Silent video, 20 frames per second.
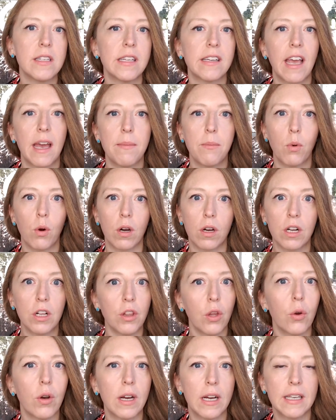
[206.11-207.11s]
to get more
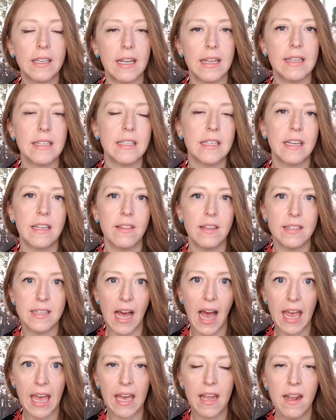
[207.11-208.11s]
caloric density in the
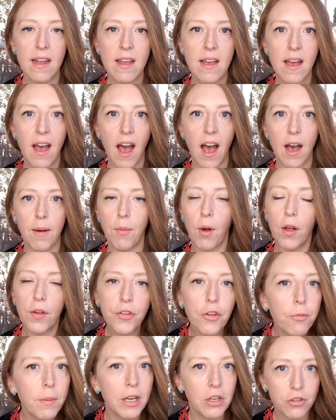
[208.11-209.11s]
diet, um,
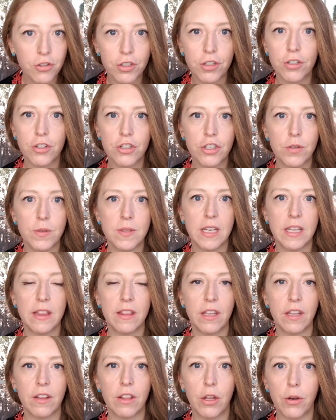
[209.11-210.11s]
also make sure you're choosing
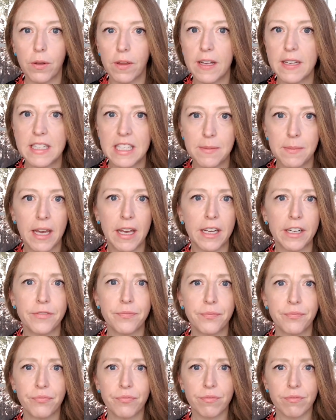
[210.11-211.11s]
the low glycemic,
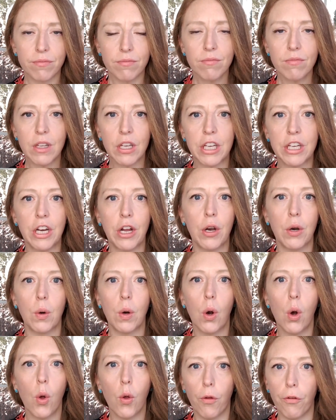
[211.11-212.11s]
you know,
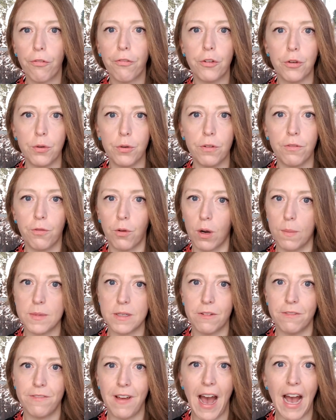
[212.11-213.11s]
whole food forms
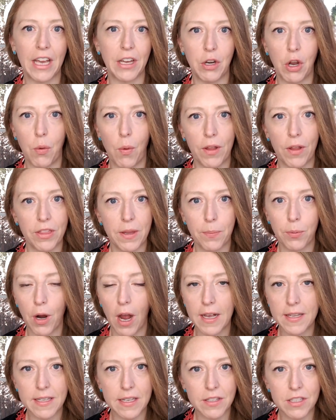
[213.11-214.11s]
of fat. You don't want the
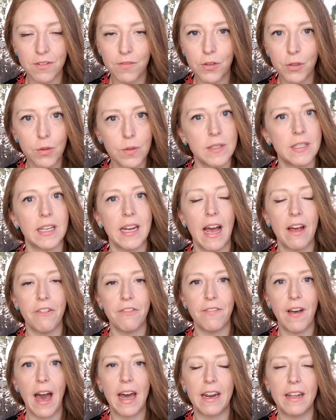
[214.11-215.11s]
processed foods that have
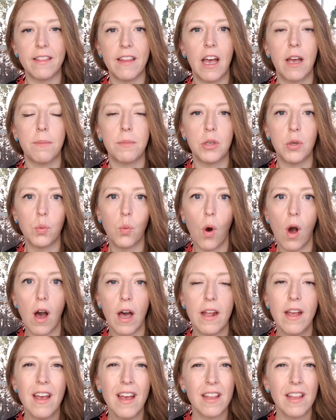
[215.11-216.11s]
fat in them. You
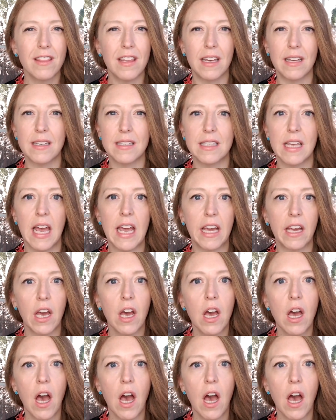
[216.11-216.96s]
want things like